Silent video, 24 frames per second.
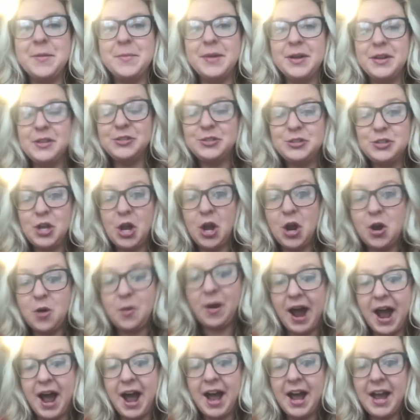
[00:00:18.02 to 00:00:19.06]
So
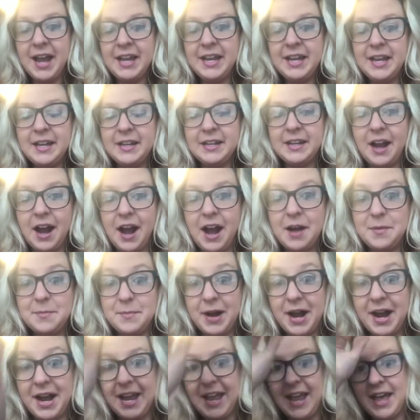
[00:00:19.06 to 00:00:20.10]
I got
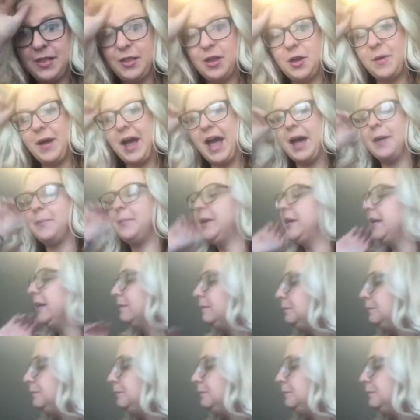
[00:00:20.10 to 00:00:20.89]
my Hello Happy